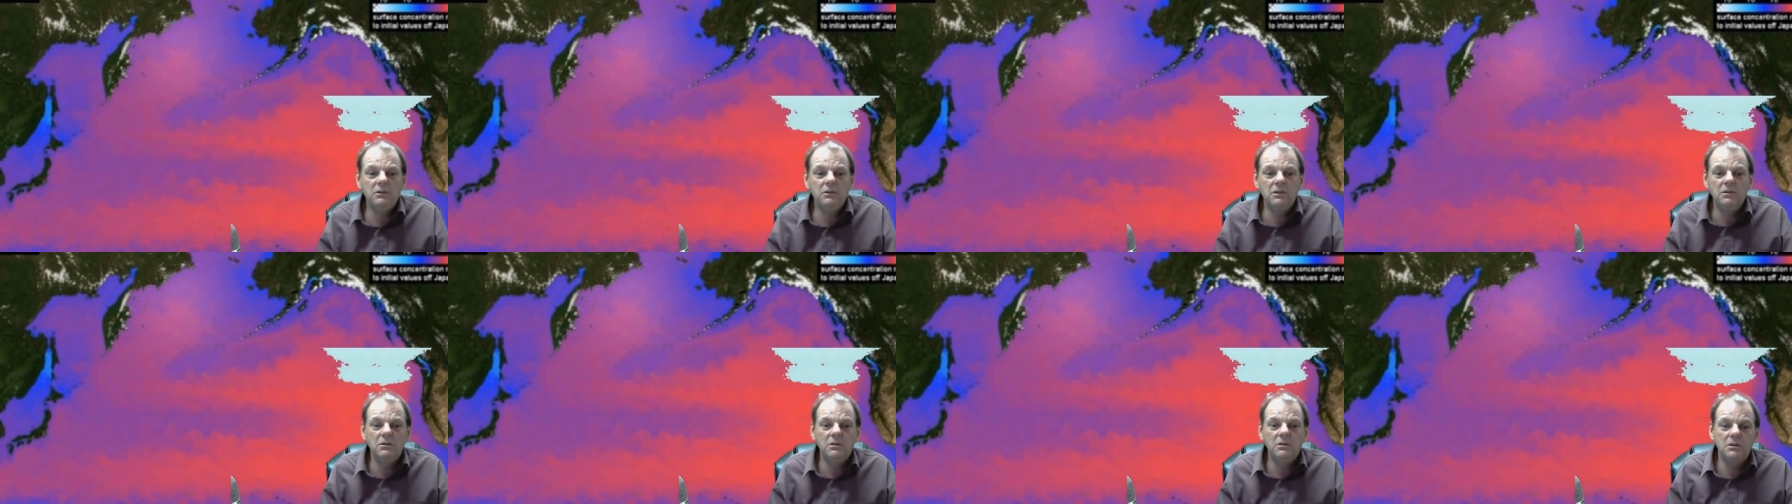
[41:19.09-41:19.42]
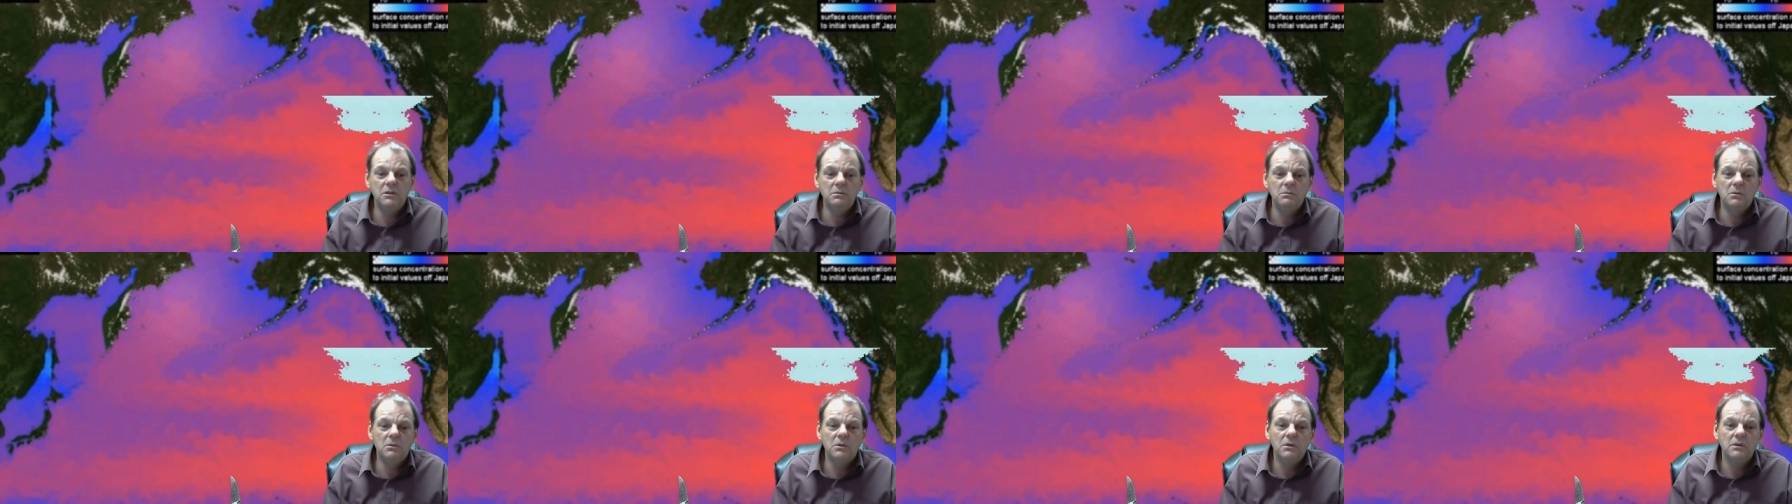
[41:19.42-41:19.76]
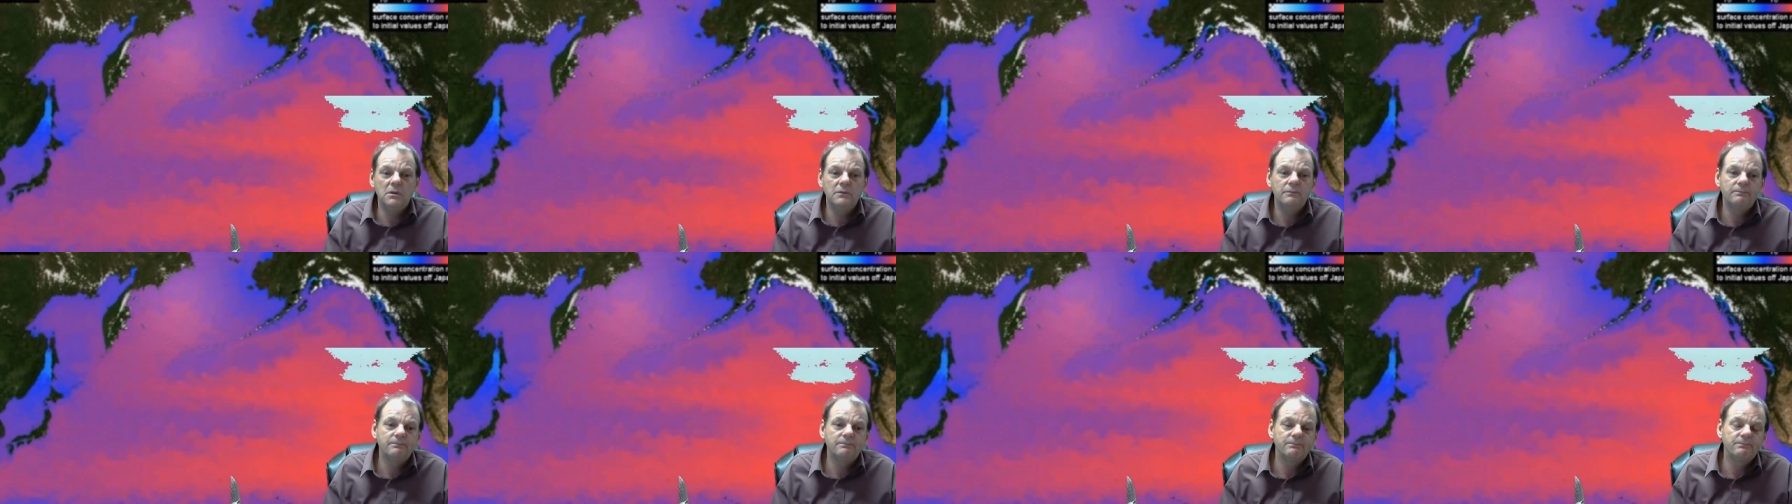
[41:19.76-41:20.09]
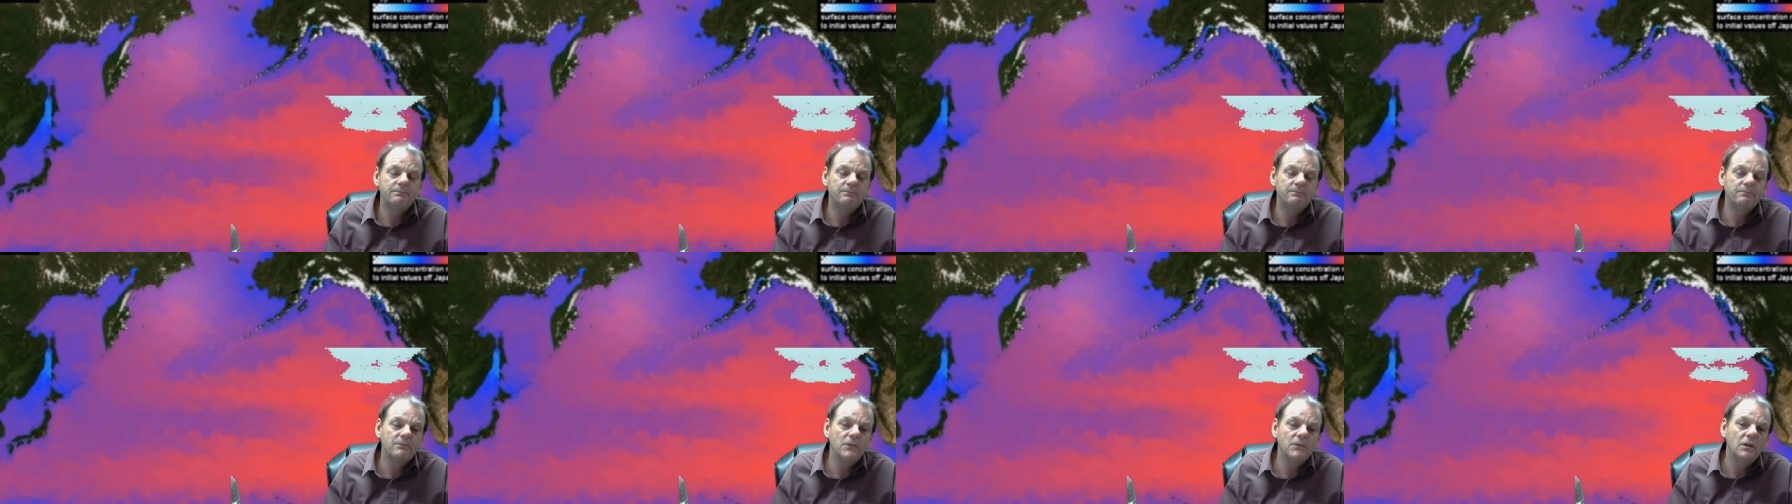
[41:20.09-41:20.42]
to do this more.
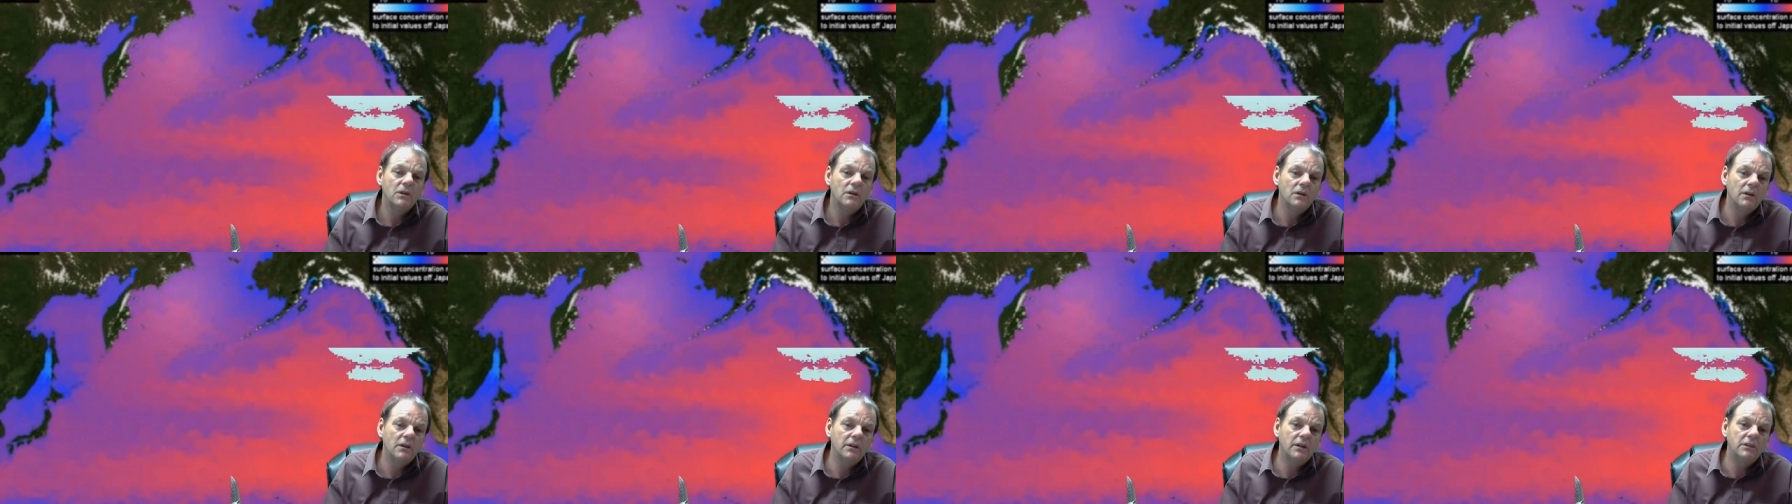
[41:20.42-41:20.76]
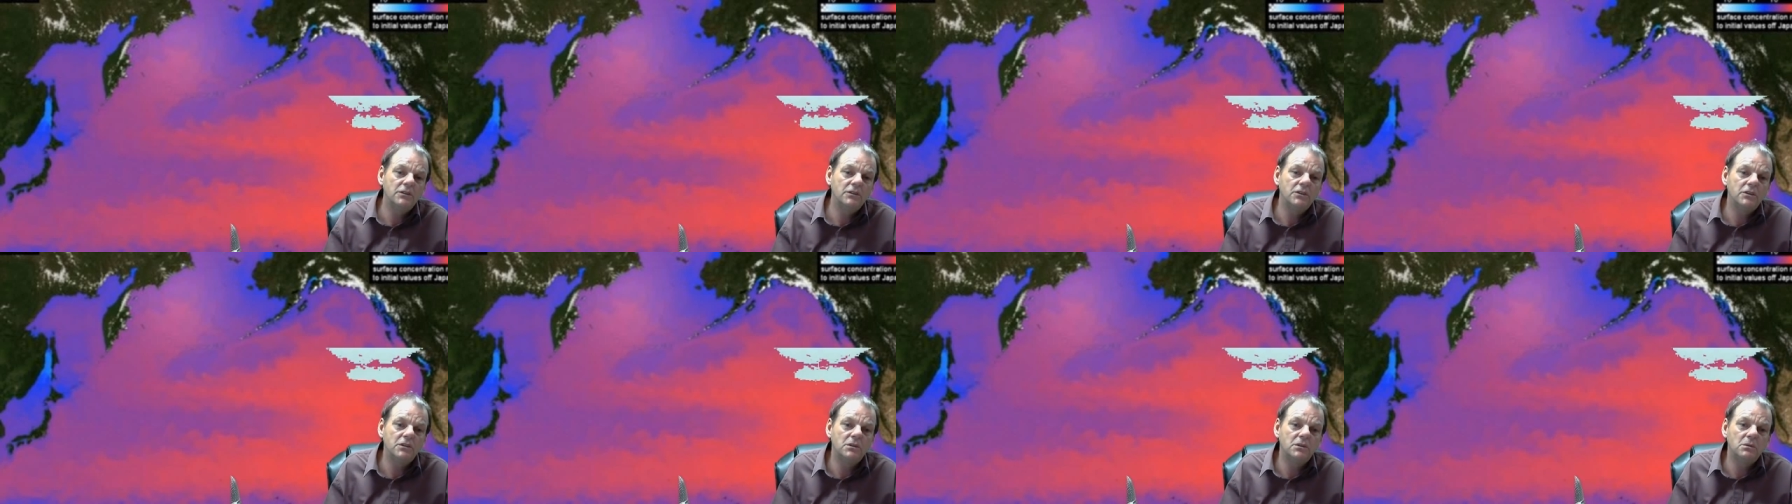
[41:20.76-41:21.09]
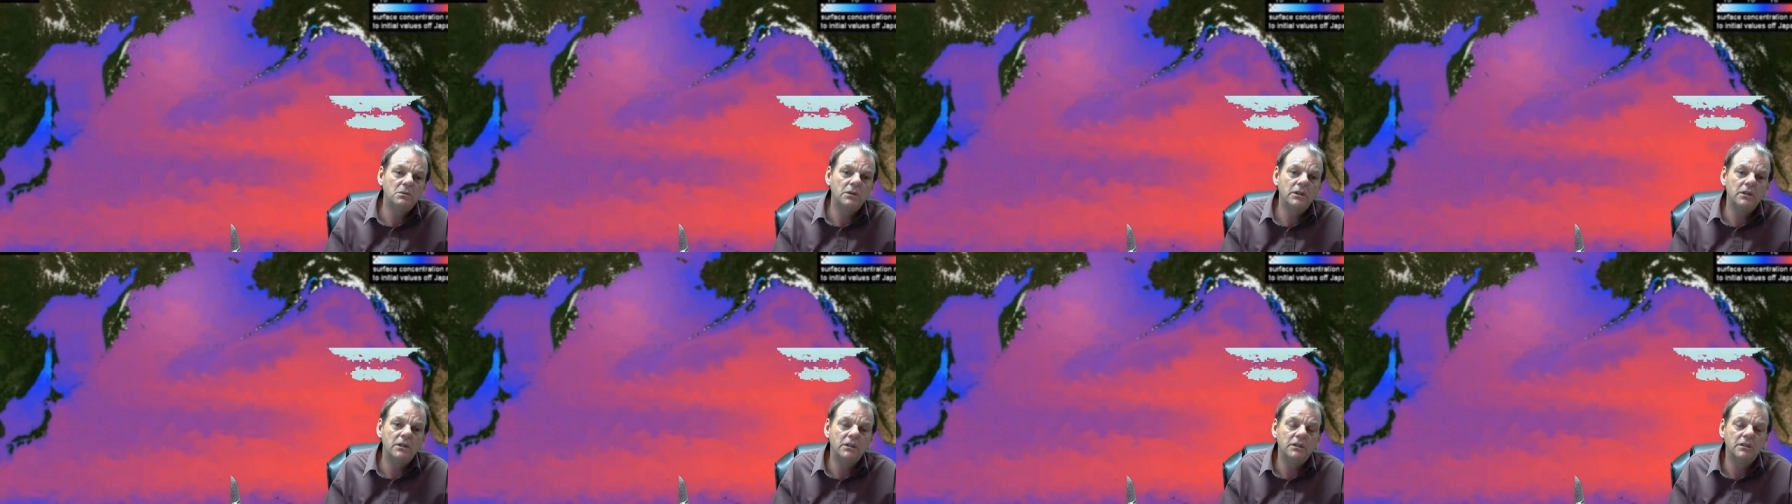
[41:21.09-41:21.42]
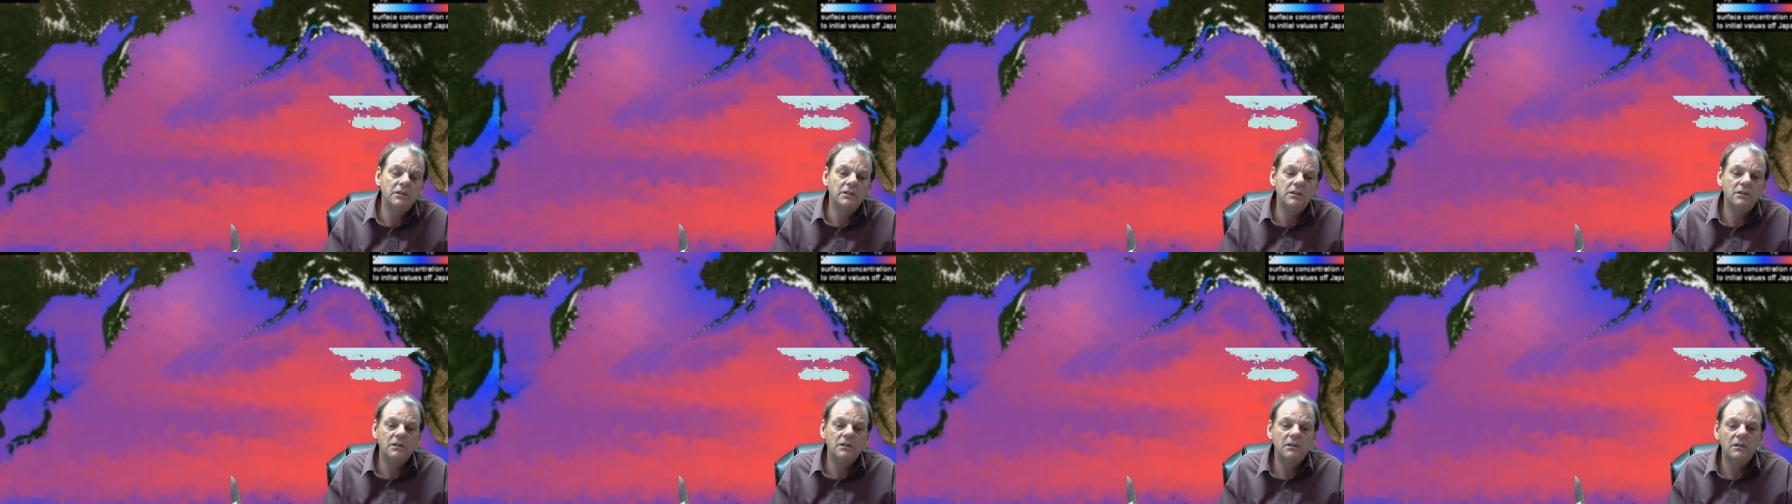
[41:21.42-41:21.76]
And that's just the way it
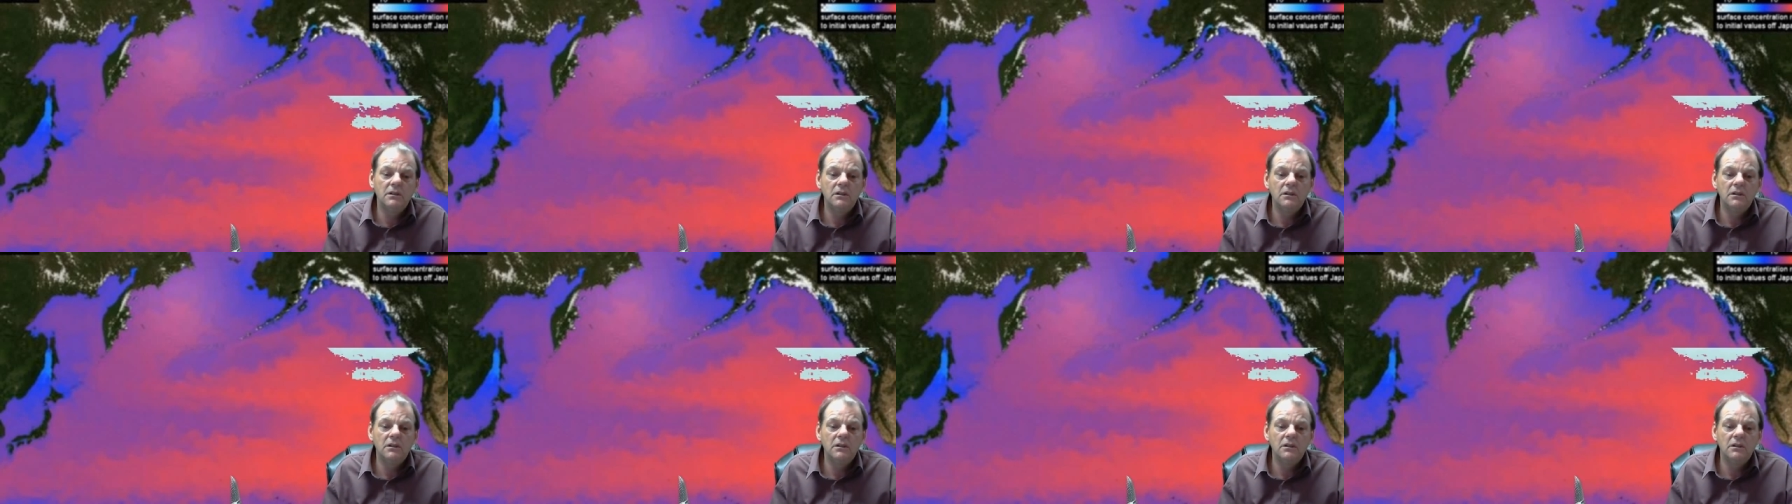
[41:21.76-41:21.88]
is.